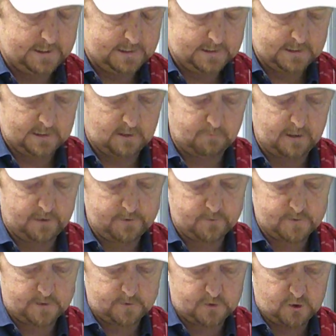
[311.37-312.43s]
about
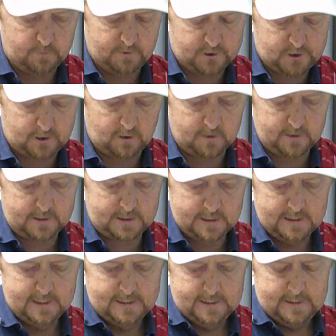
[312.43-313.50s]
using too much garlic.
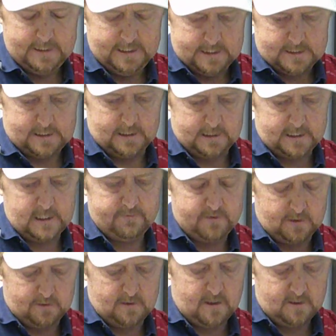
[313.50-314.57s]
It's going to give it a
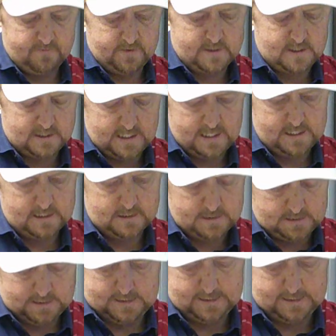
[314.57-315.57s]
lot of its taste.